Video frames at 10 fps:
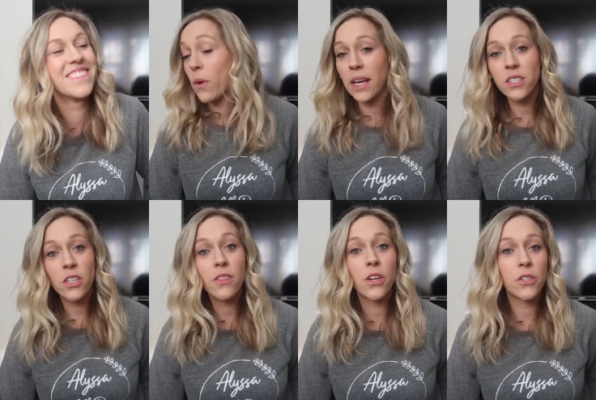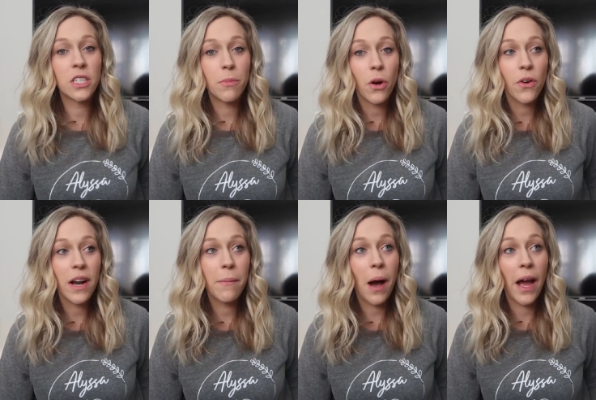When I started the nursing
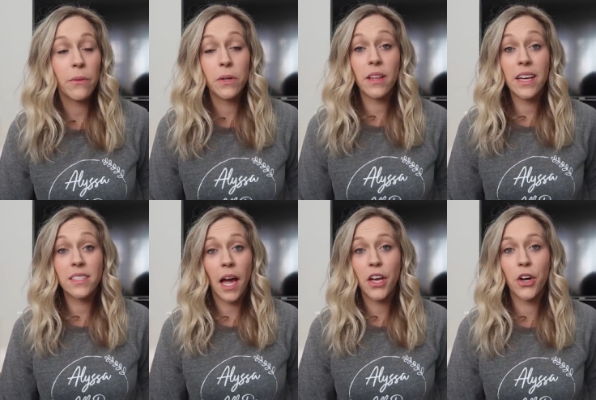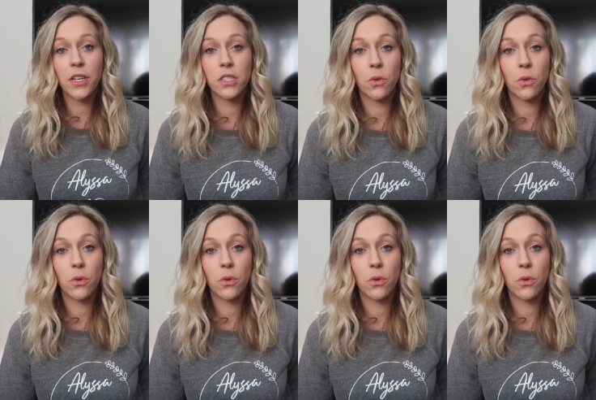program, I realized I couldn't